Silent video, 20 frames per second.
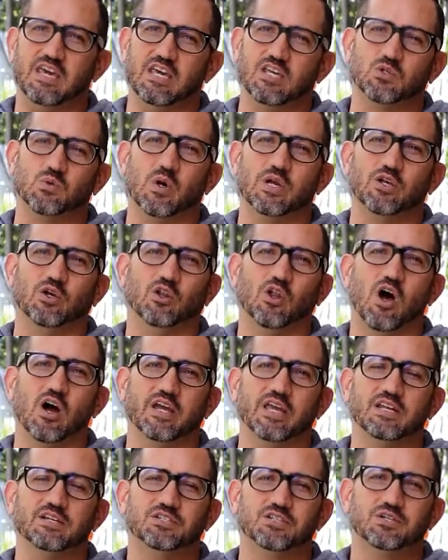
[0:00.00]
is what you'll
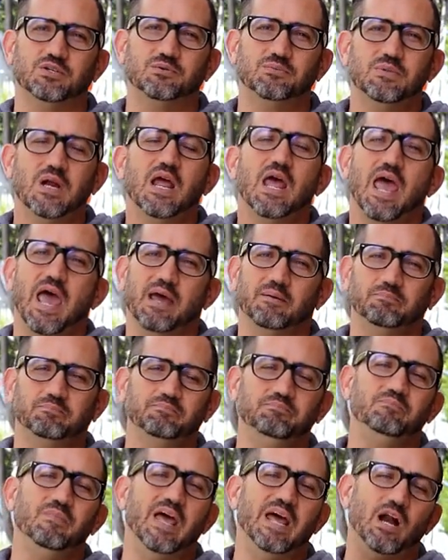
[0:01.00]
log into,
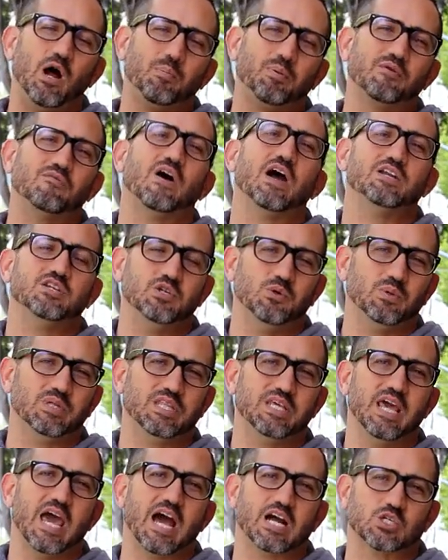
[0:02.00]
and I'll provide you
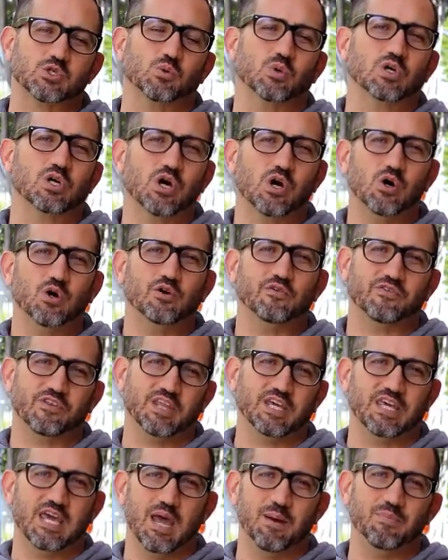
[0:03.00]
with the actual code for
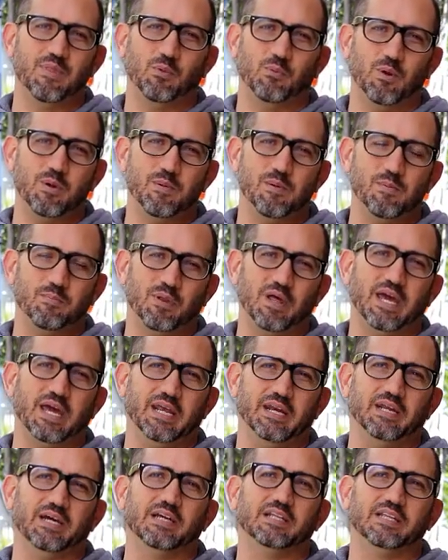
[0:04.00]
the game that we'll be
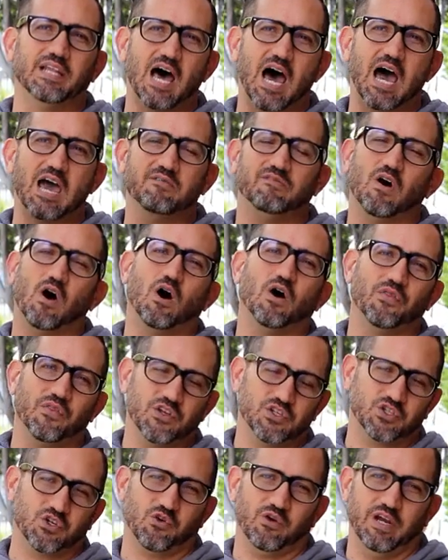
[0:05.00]
playing live on
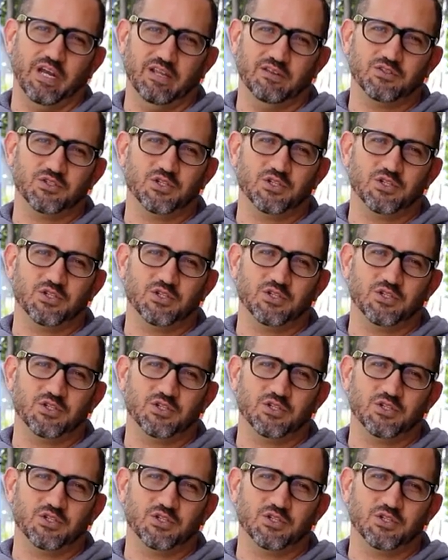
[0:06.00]
the screen.